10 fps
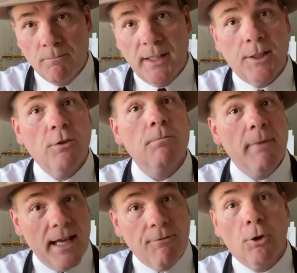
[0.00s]
And you
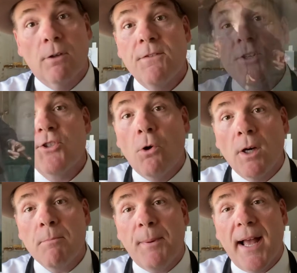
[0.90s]
may have heard of the
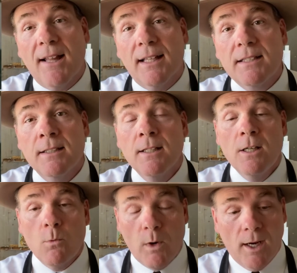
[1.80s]
Zorn palette,
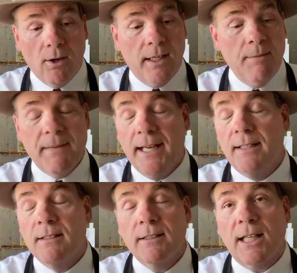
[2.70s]
where he
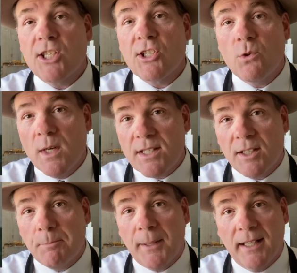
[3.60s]
made
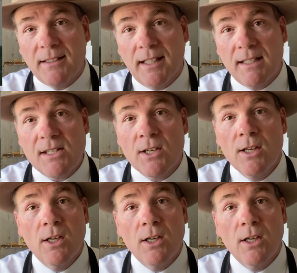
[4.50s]
exquisite paintings,